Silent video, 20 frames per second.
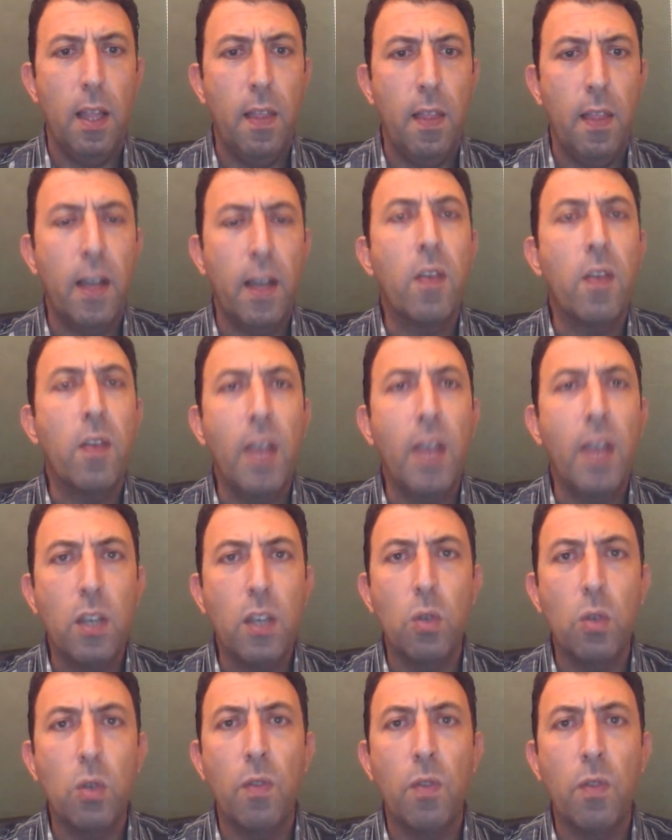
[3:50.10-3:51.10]
the
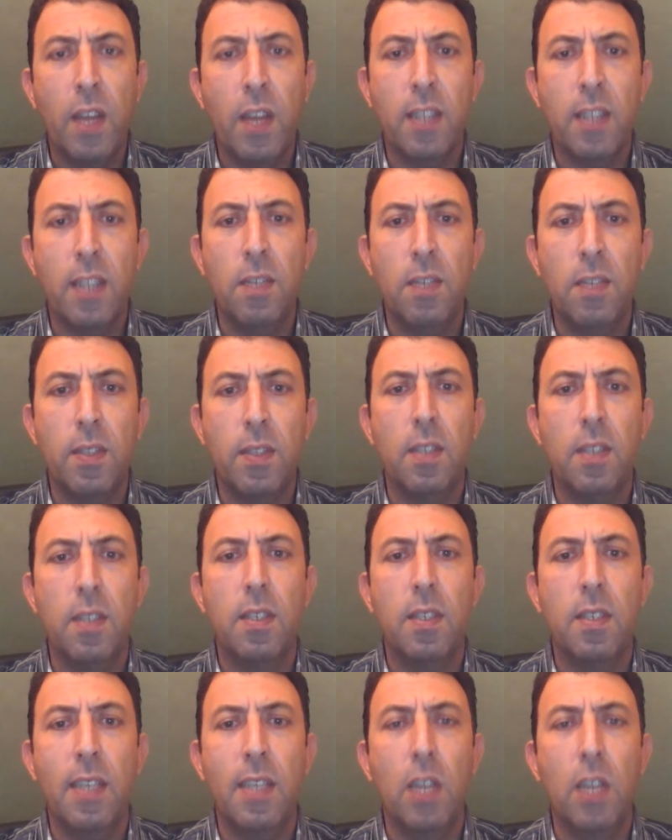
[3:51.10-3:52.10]
creation of the
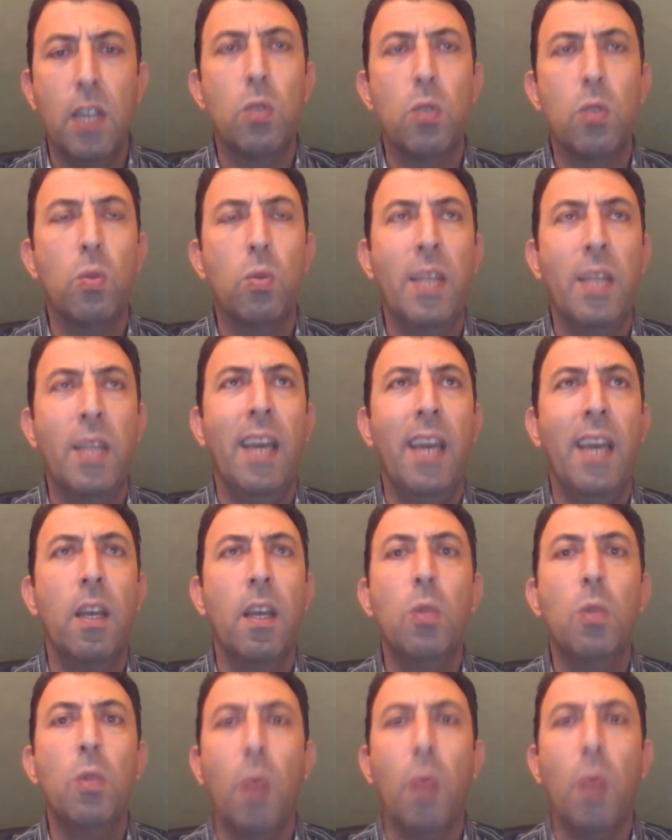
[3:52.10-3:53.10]
activities has to take
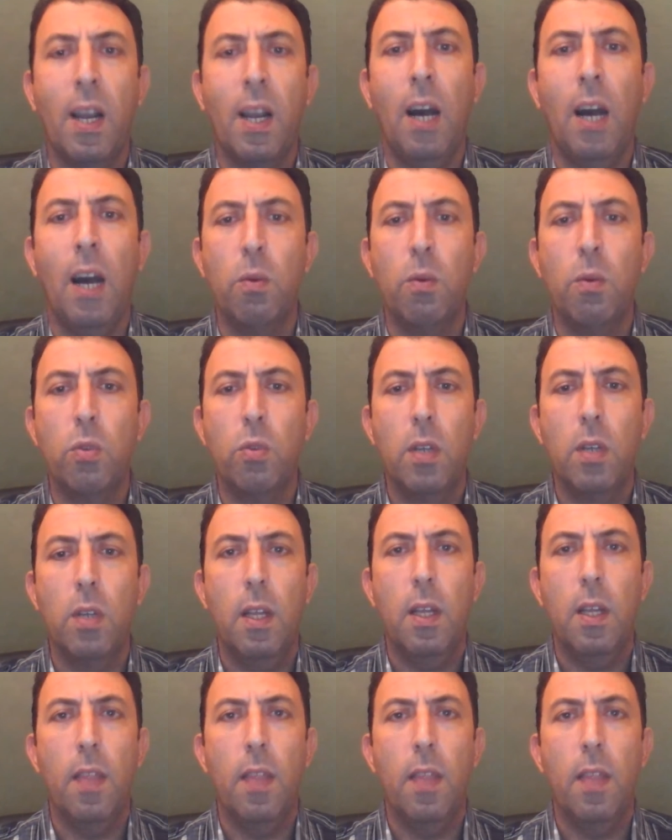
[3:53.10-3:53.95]
into account